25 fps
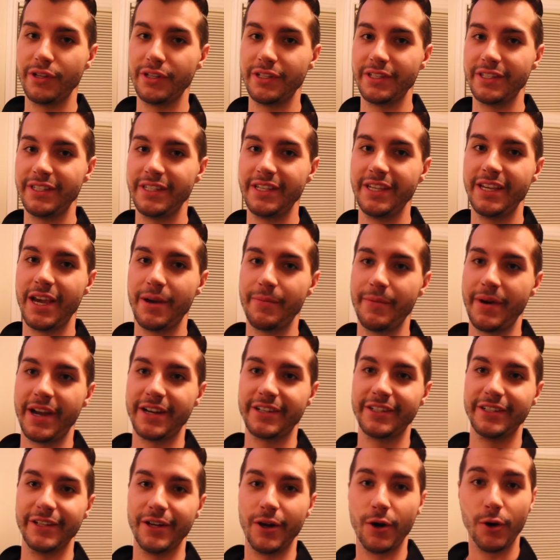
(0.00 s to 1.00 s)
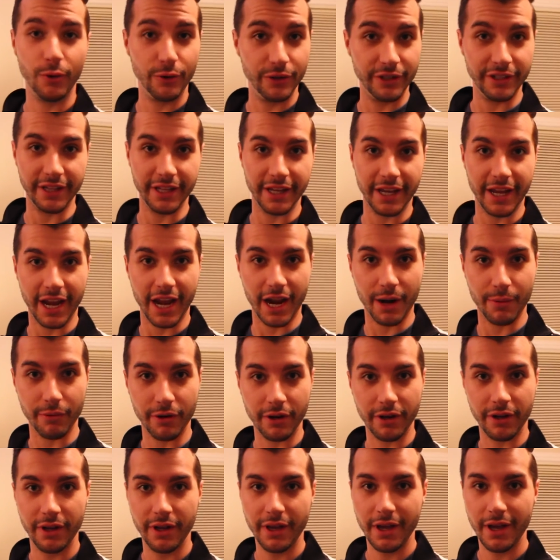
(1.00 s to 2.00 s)
can see, I'm actually holding the
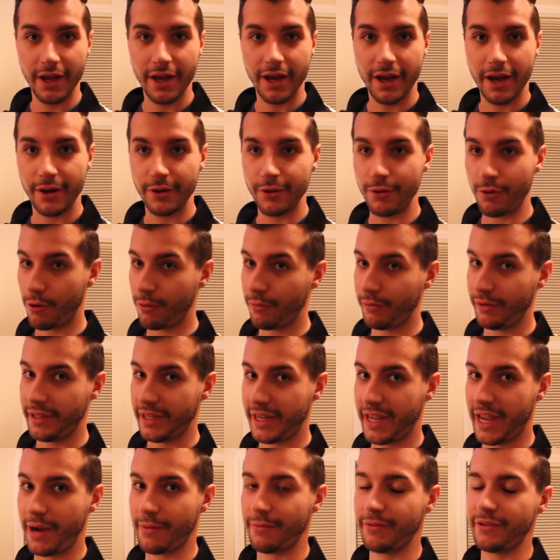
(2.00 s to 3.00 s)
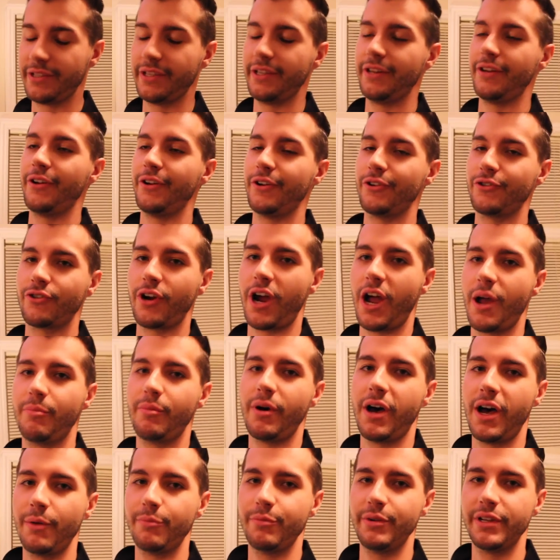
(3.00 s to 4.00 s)
camera. Normally the camera's sitting on a
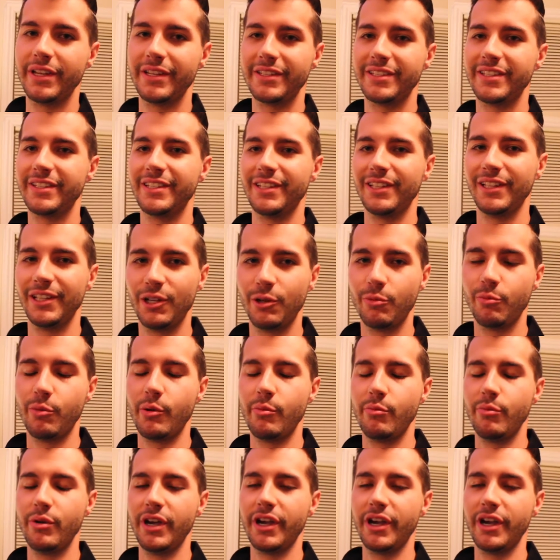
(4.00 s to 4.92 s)
tripod because it's a little bit